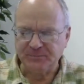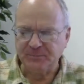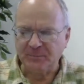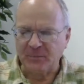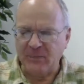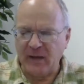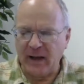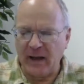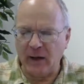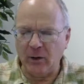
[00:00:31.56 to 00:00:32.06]

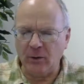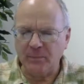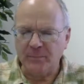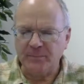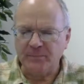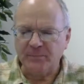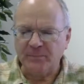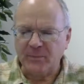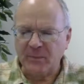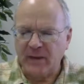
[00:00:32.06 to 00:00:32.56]
Now,
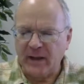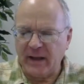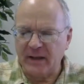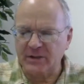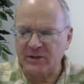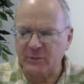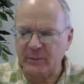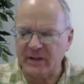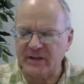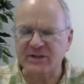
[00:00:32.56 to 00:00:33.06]

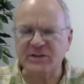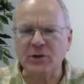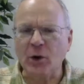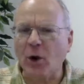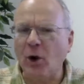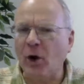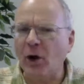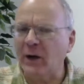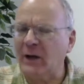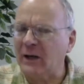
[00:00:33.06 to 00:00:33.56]
as we
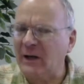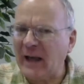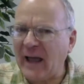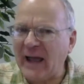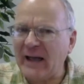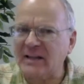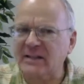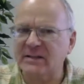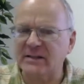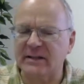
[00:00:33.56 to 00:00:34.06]
saw
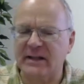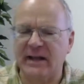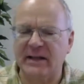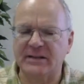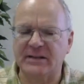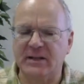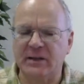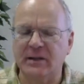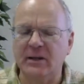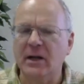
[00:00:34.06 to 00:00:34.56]
last
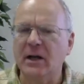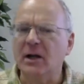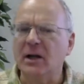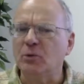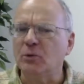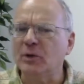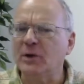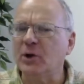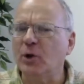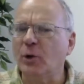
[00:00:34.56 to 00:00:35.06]
lesson,
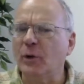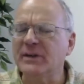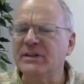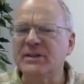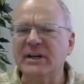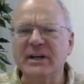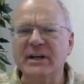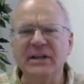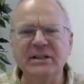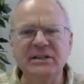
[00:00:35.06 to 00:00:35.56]
we're going
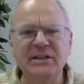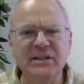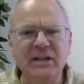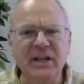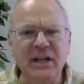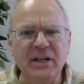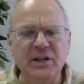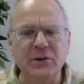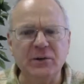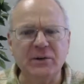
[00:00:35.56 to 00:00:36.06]
to
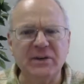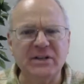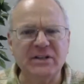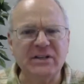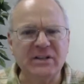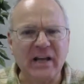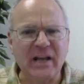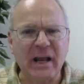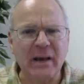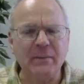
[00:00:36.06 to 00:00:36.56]
continue the
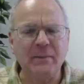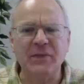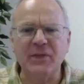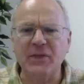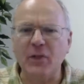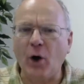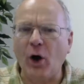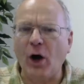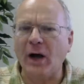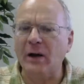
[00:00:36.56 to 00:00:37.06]
same
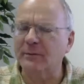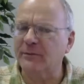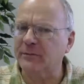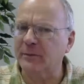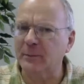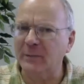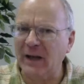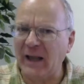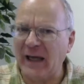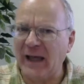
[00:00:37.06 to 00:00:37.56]
thought
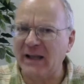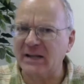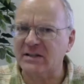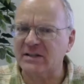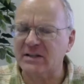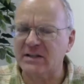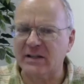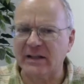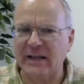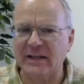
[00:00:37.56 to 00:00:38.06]
from
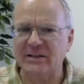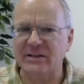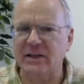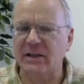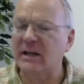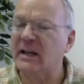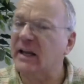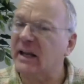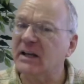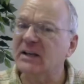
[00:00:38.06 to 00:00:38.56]
last
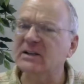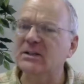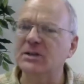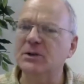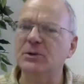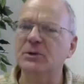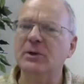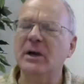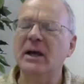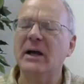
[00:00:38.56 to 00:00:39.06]
lesson
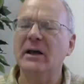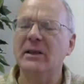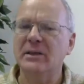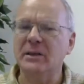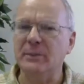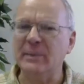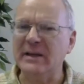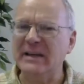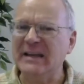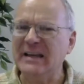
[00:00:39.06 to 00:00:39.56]
into
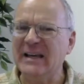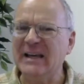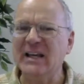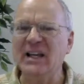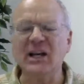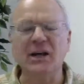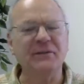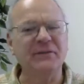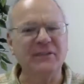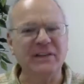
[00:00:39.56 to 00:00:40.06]
the
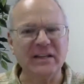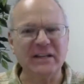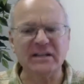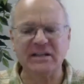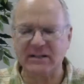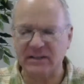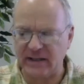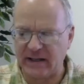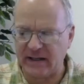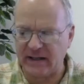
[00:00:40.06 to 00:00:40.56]
beginning of
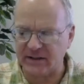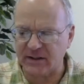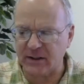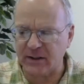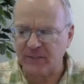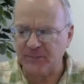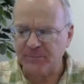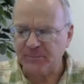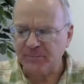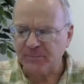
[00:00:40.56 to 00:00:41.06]
this
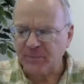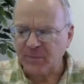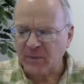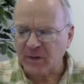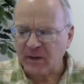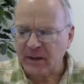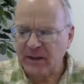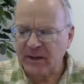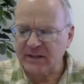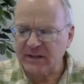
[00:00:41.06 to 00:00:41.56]
lesson.
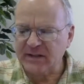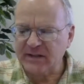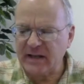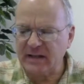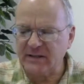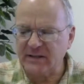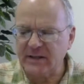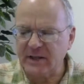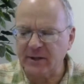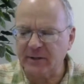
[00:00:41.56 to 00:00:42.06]
And it
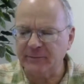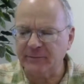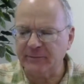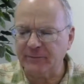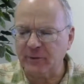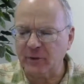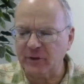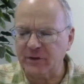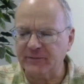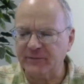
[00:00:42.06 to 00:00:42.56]
says here in
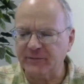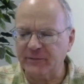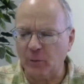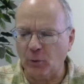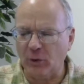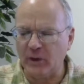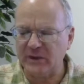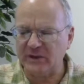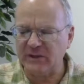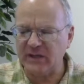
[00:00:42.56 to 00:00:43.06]
verse
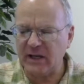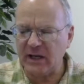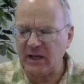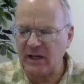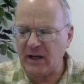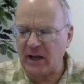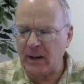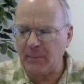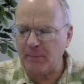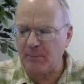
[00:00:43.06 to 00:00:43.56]

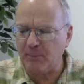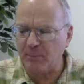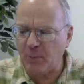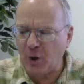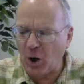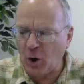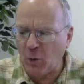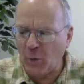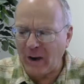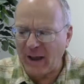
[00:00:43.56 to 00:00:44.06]
14, and
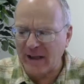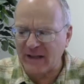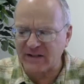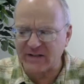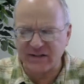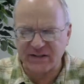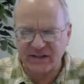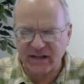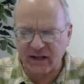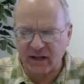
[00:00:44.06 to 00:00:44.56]

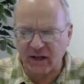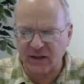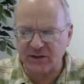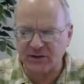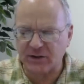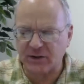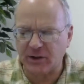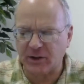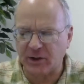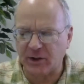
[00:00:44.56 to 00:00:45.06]
Boaz said
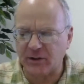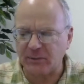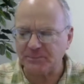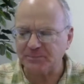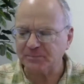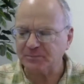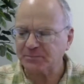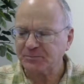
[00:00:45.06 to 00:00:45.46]
unto her,